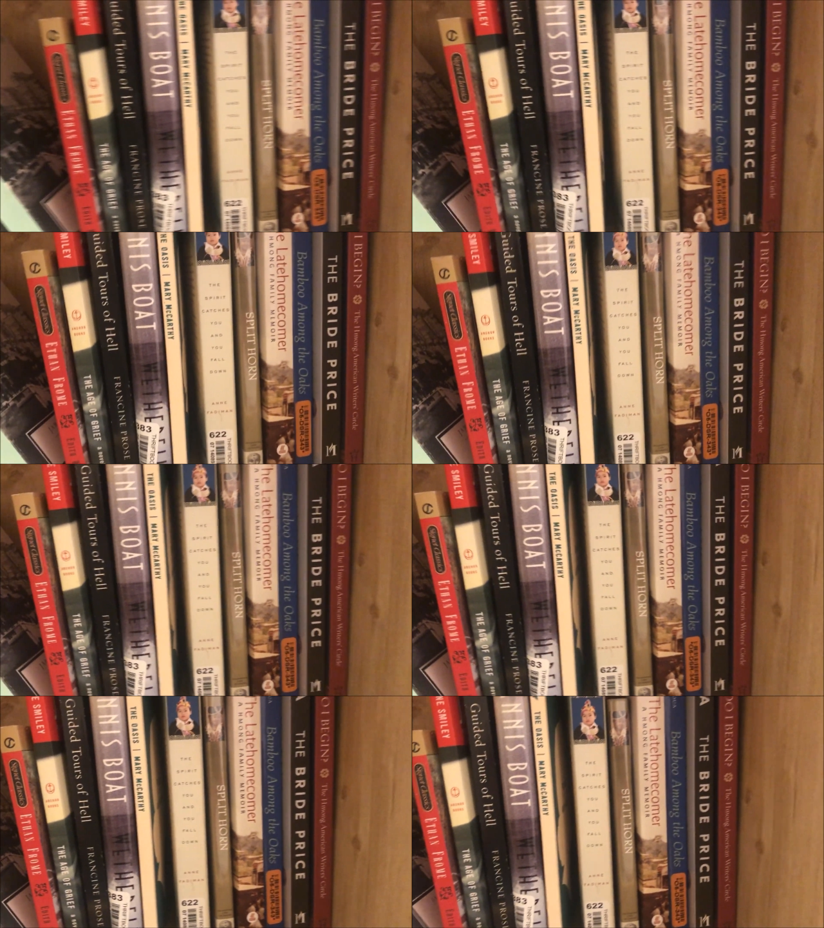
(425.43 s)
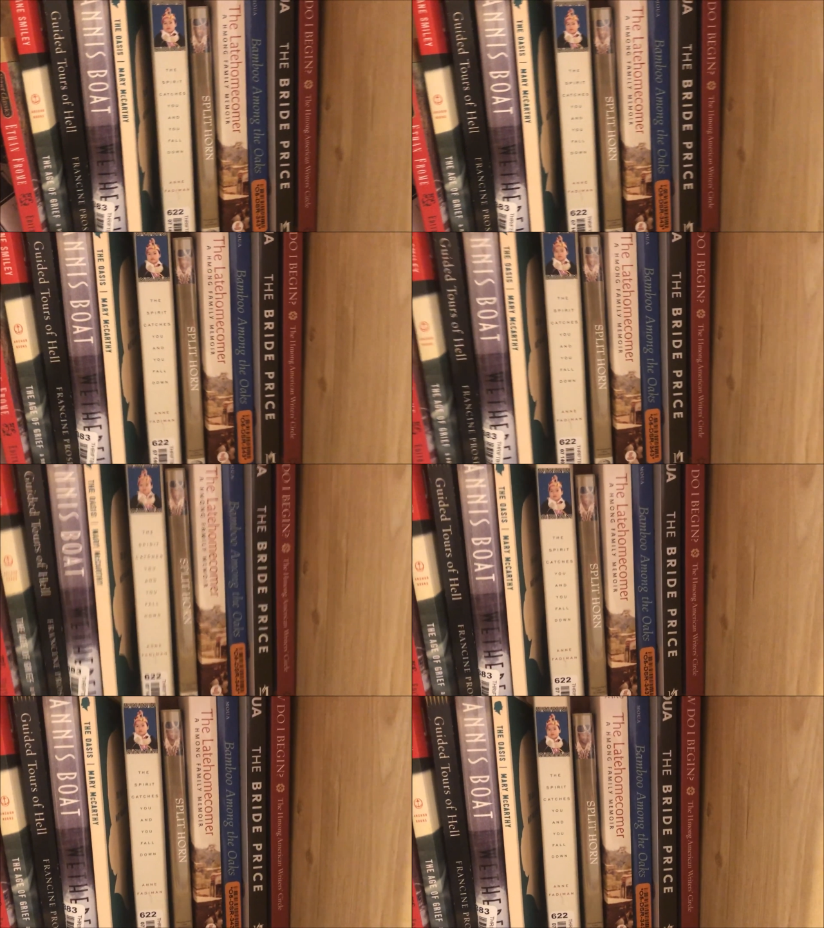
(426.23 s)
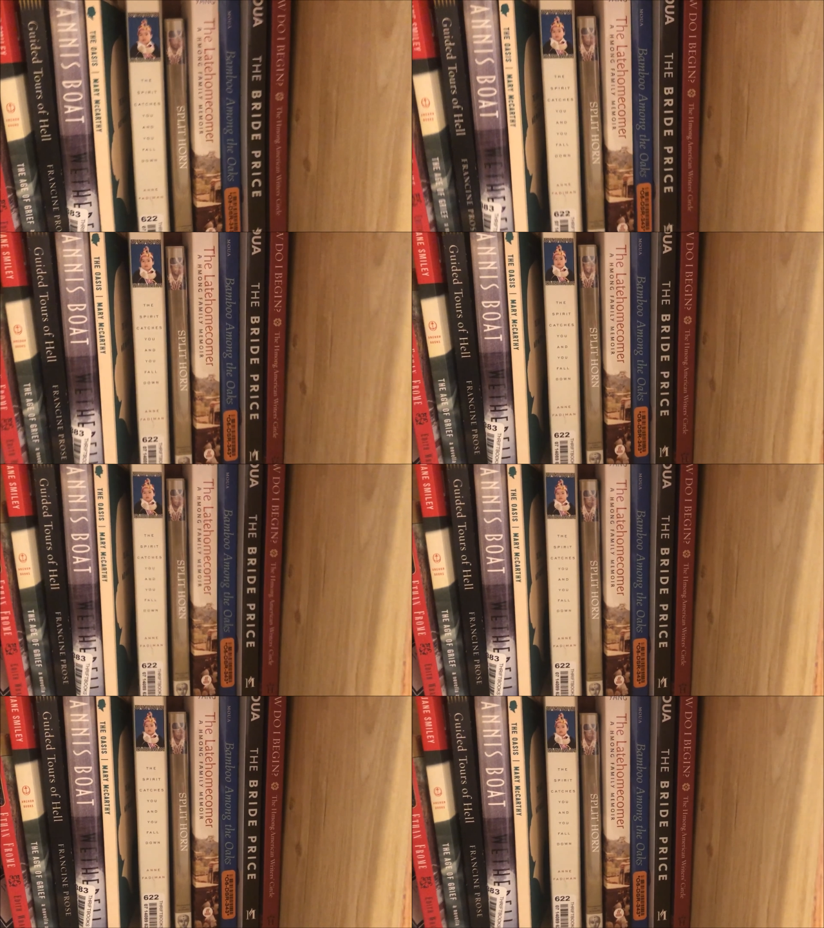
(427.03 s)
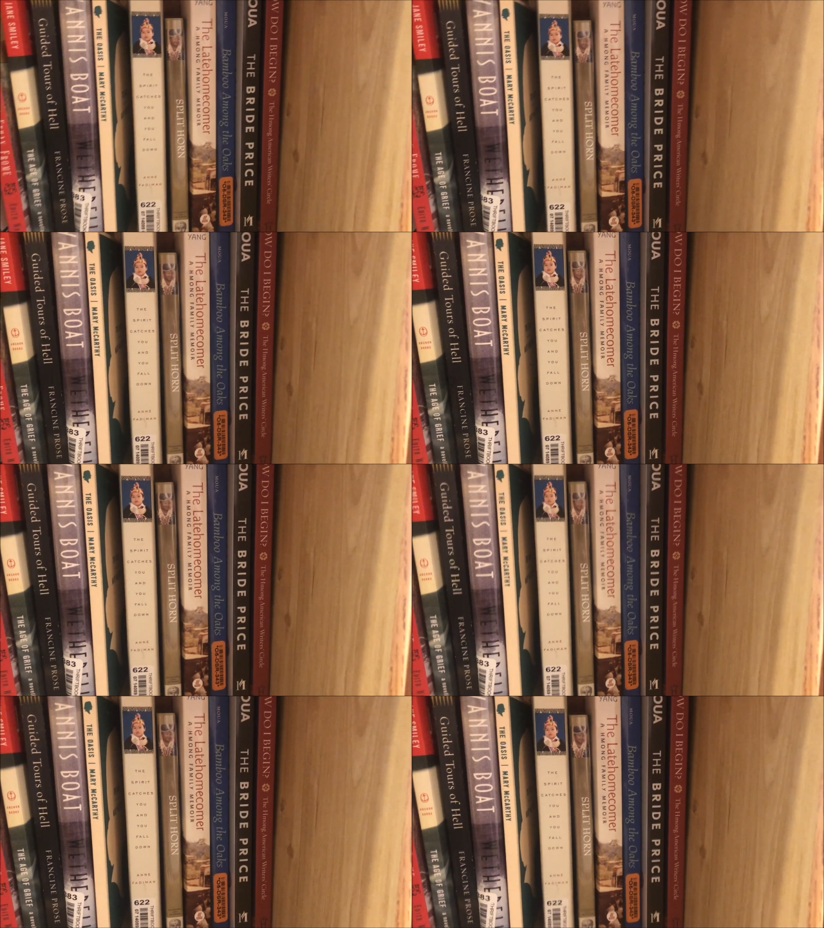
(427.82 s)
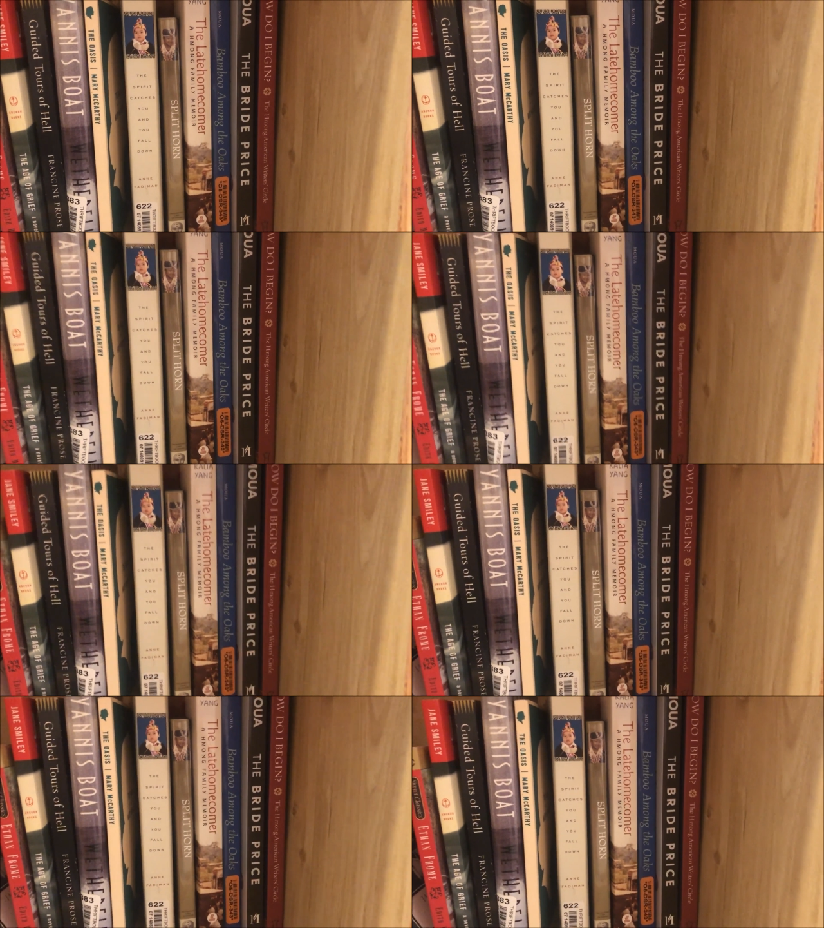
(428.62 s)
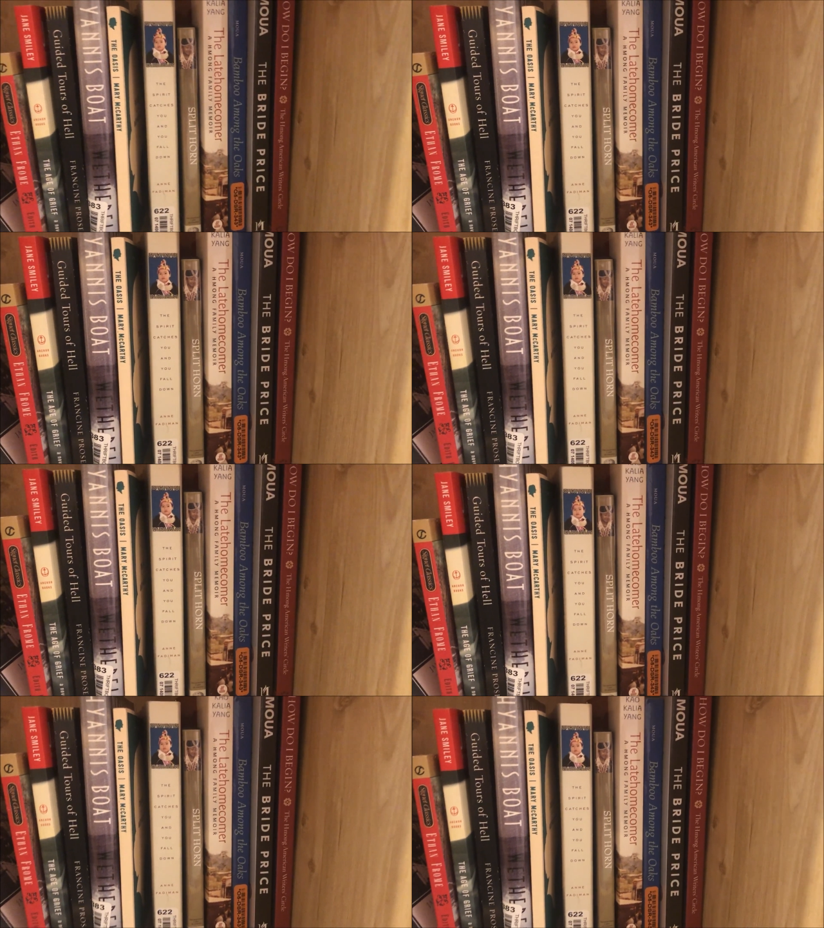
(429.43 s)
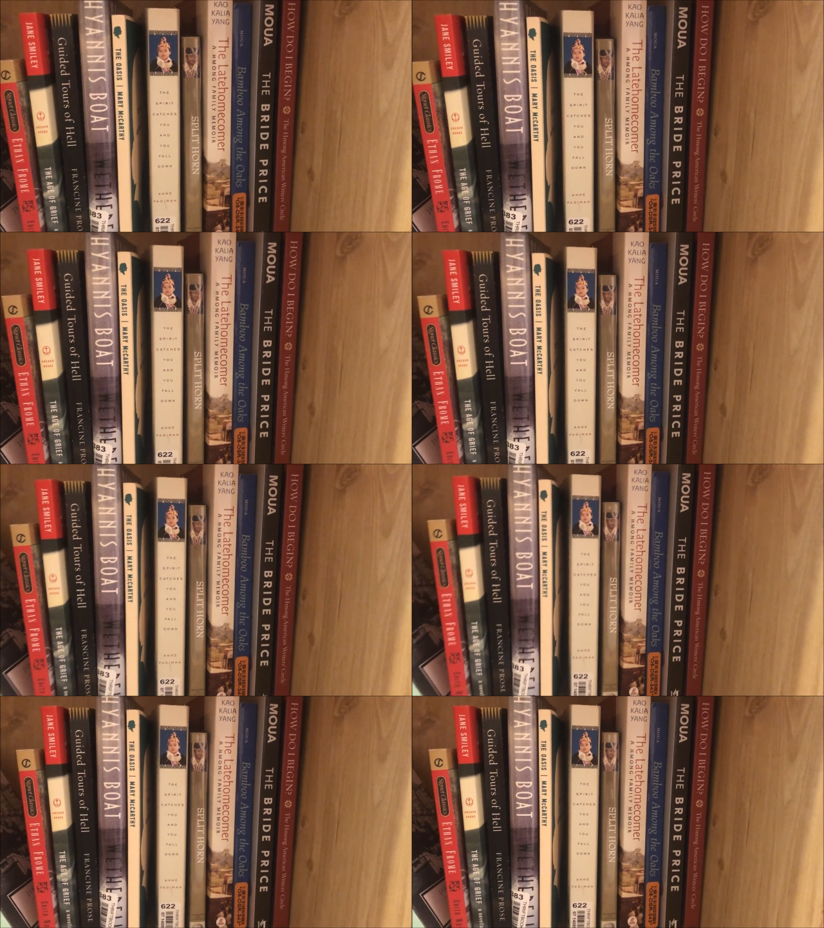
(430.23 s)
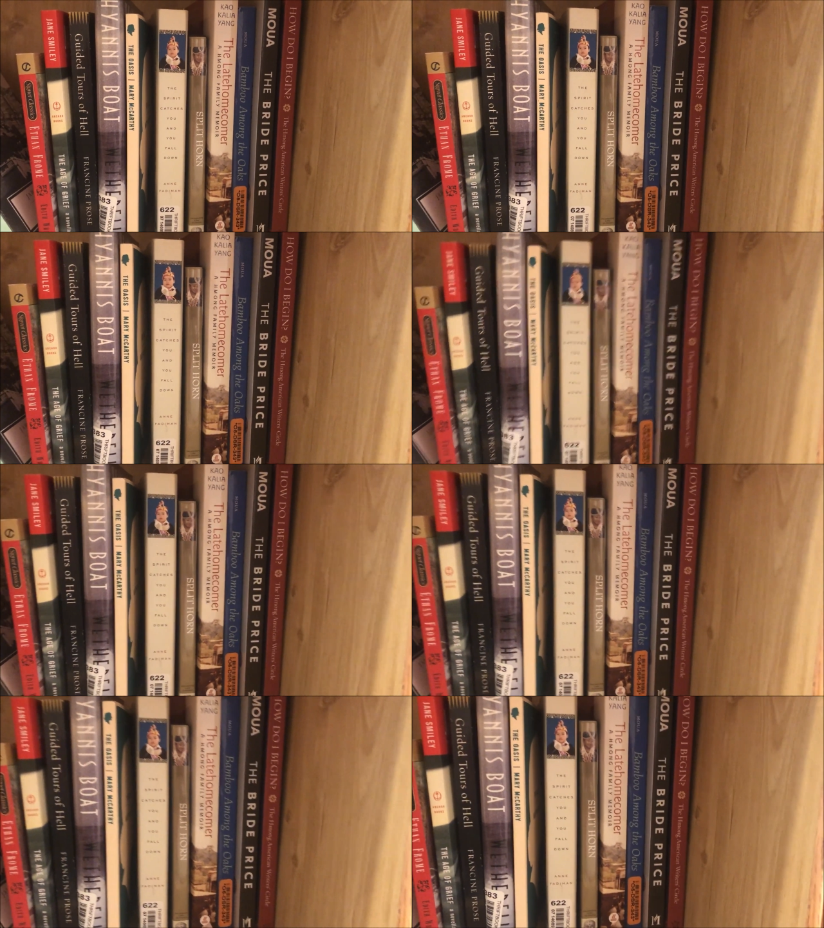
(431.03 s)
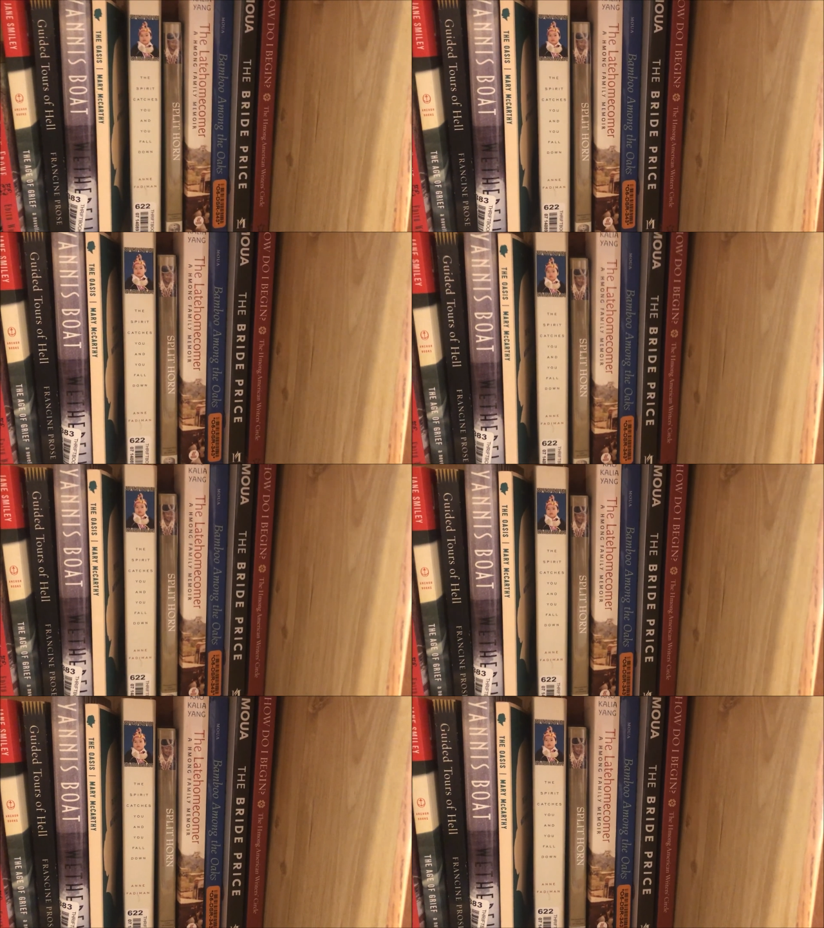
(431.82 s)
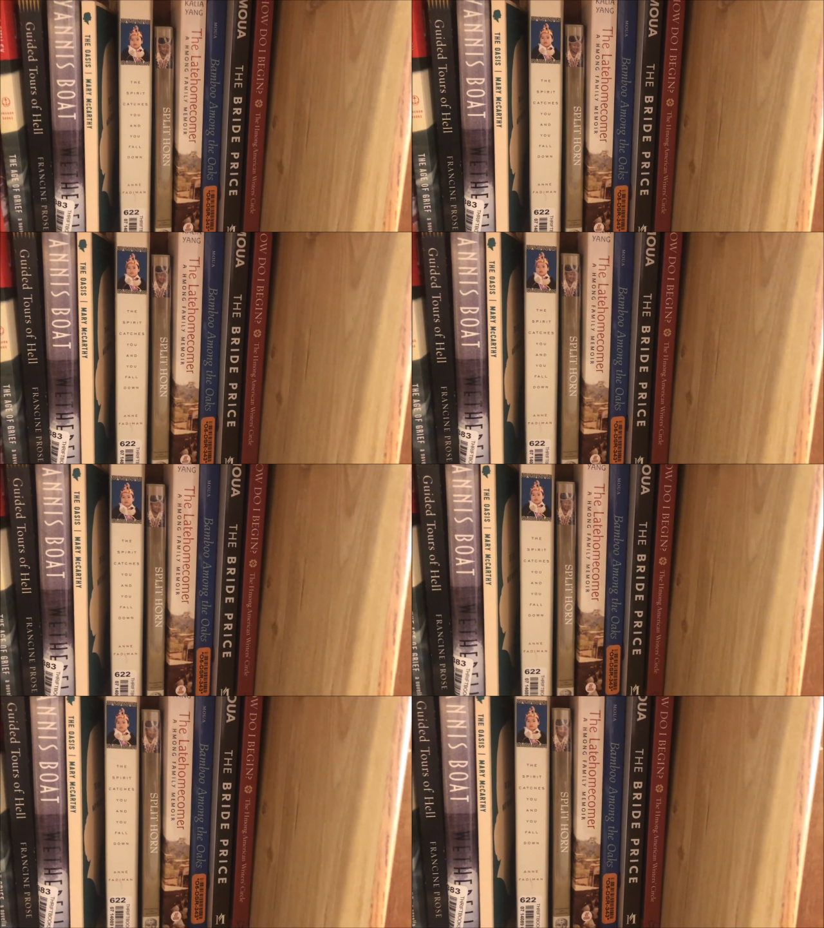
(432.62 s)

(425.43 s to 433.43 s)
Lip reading: [unreadable: no face in view]